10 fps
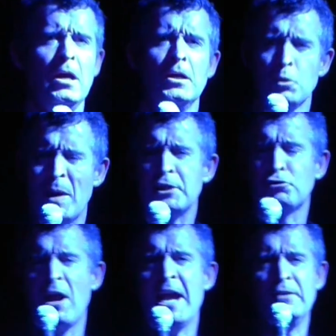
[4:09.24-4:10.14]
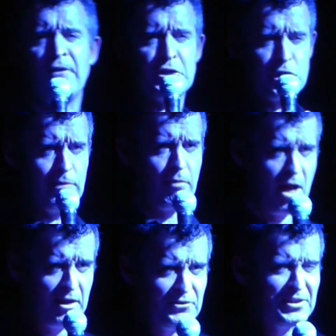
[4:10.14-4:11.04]
So when the train eventually
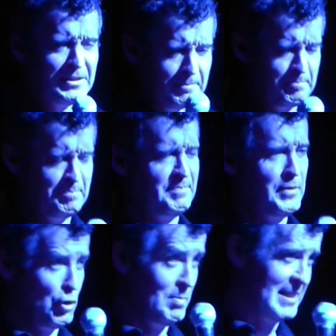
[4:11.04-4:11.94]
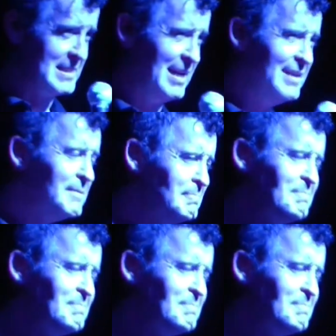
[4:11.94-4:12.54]
arrived, 2 minutes late,